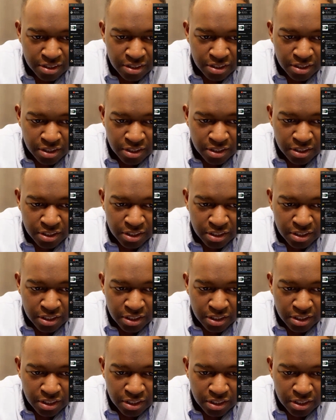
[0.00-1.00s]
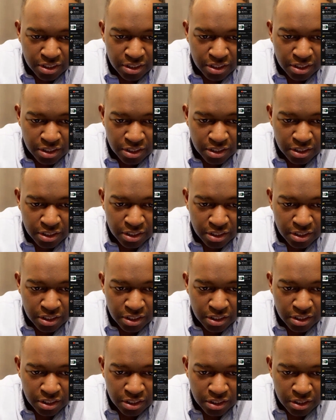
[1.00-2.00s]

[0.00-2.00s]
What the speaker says: Nothing is said.